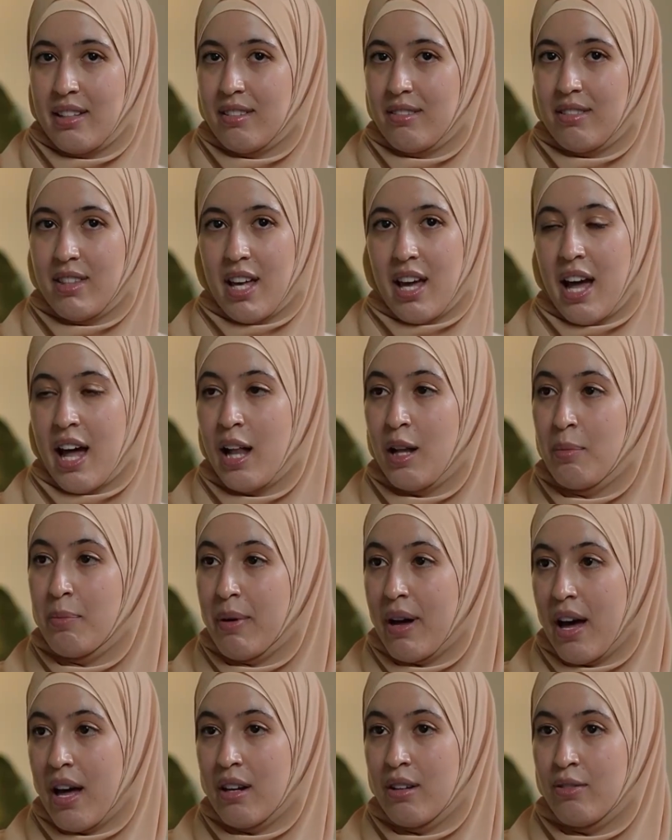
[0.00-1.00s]
help
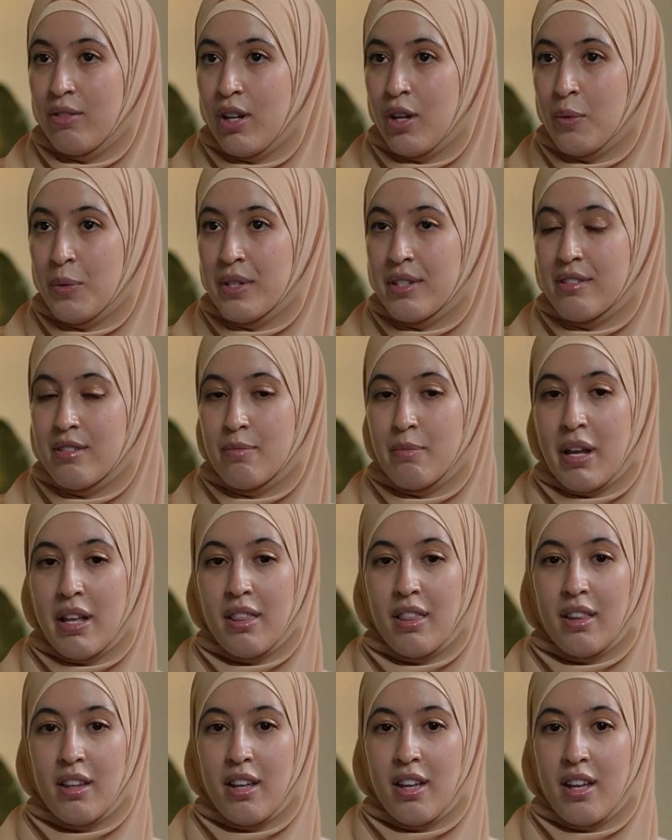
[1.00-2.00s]
out of it was
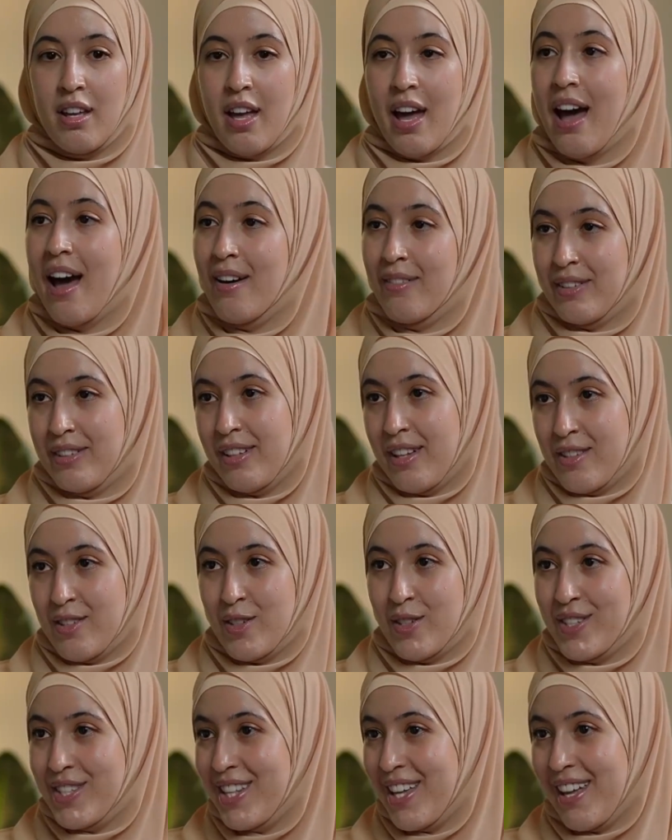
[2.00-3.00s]
mainly having, as
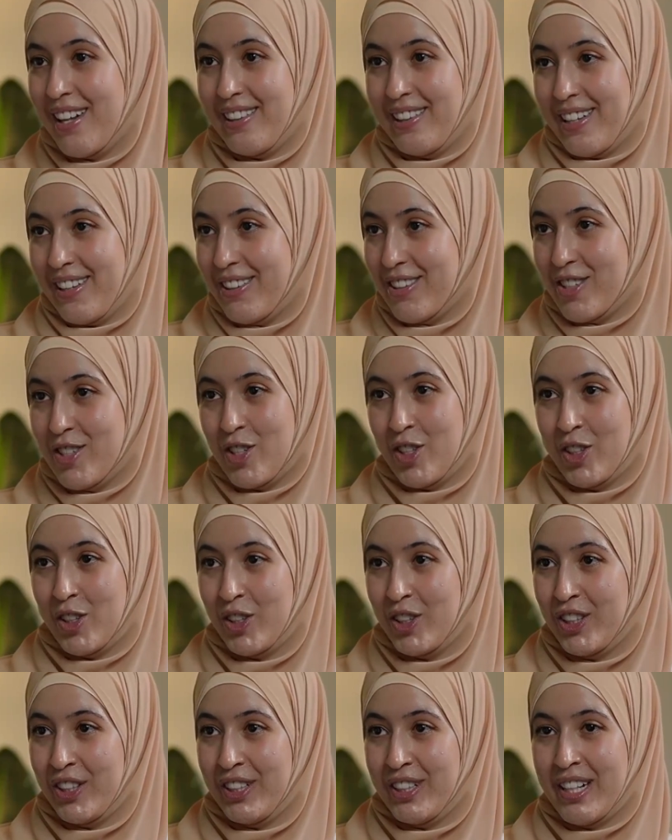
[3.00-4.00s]
you said, like the
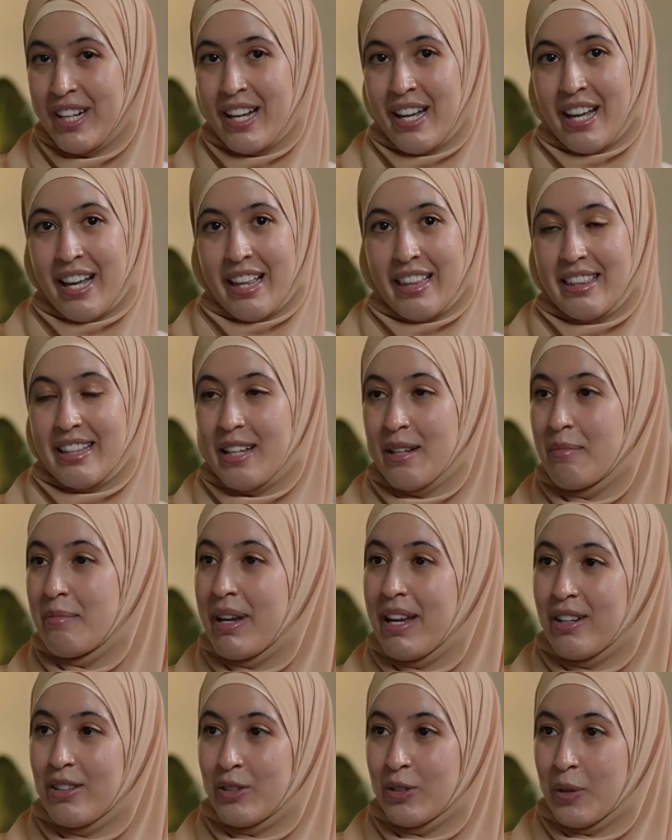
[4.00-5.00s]
circle, the
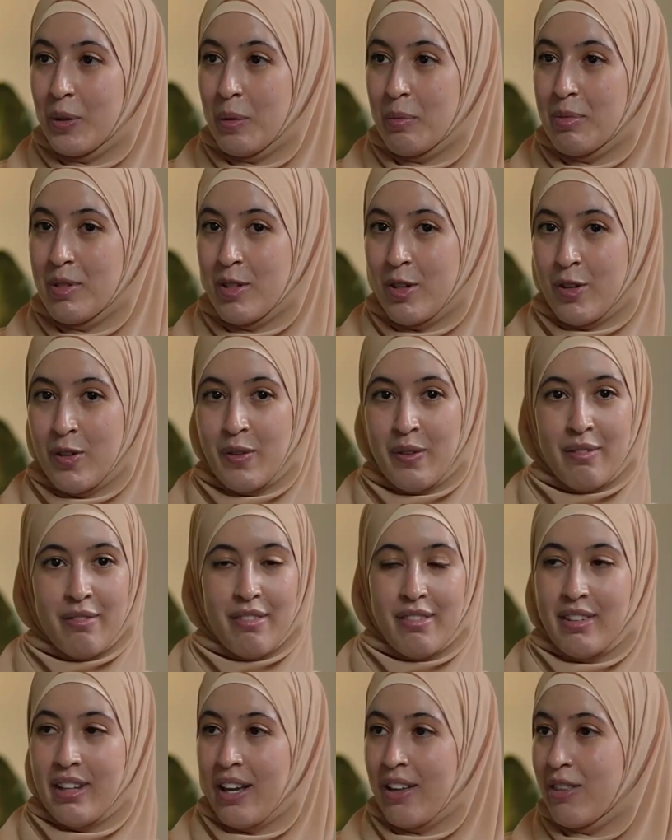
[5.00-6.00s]
main group. So
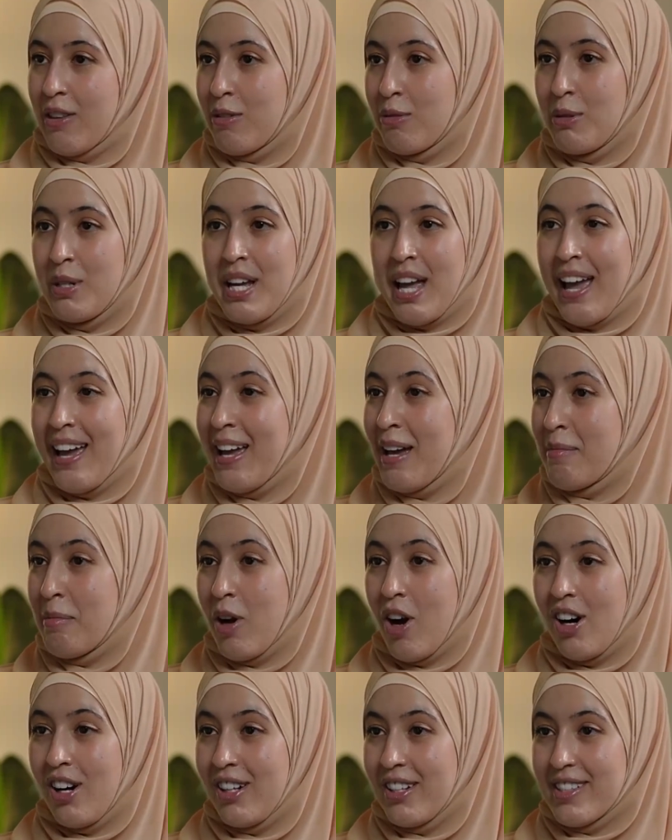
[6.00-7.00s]
like the 3 a.m.
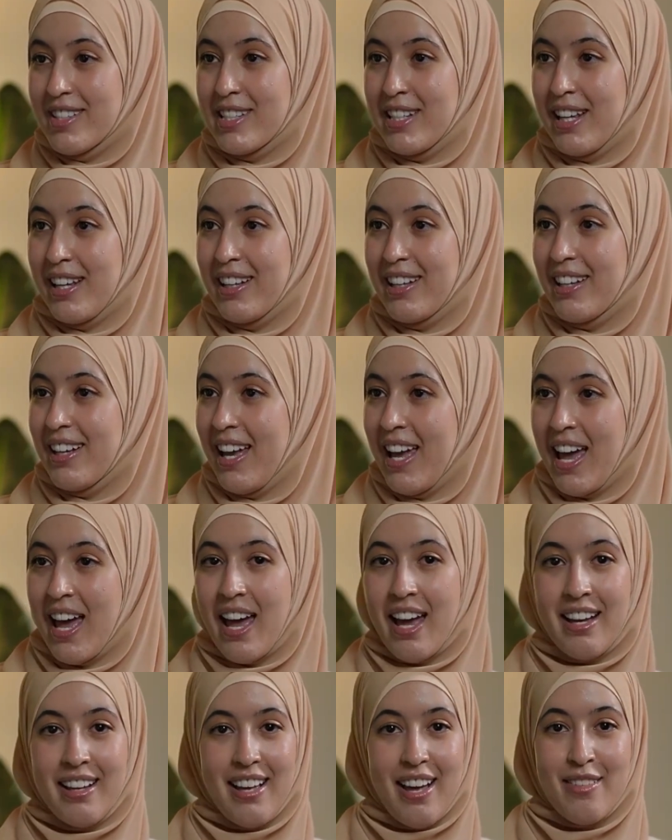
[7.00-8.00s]
calls,
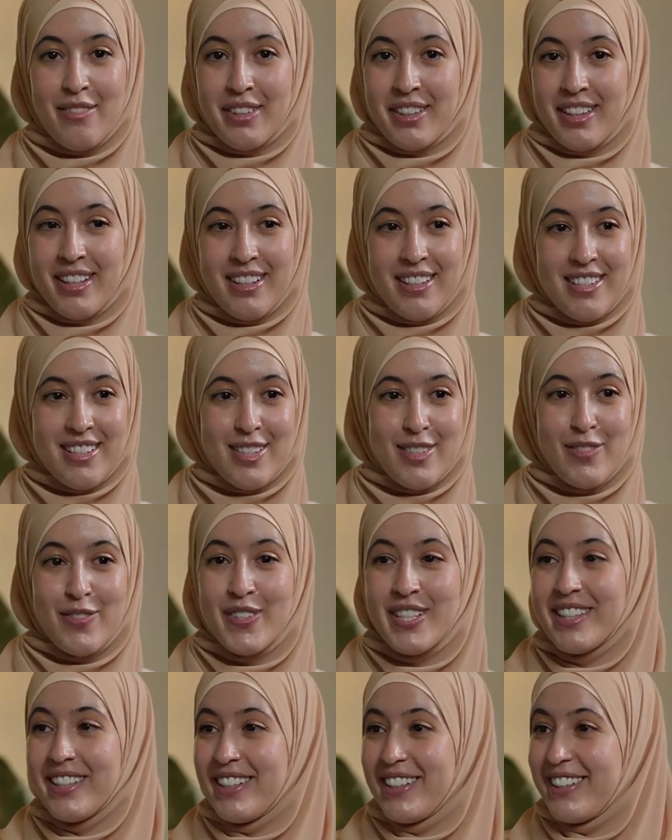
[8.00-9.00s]
hey, everything is
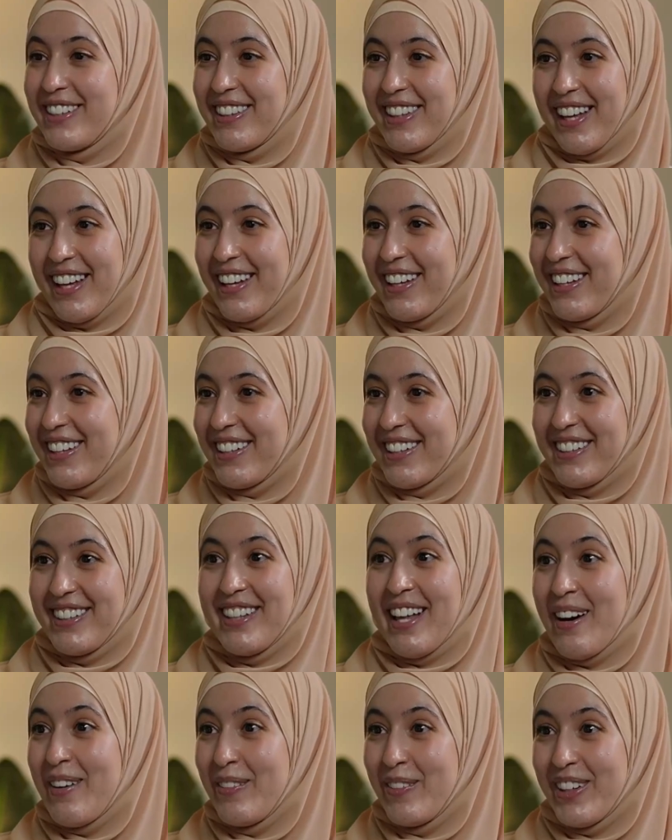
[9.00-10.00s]
feeling like
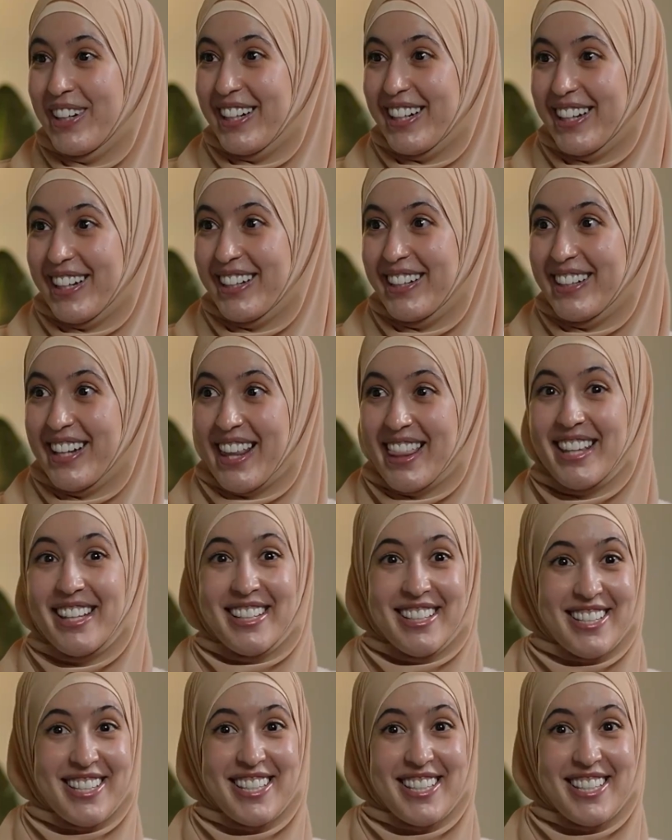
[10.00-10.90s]
not working, nothing is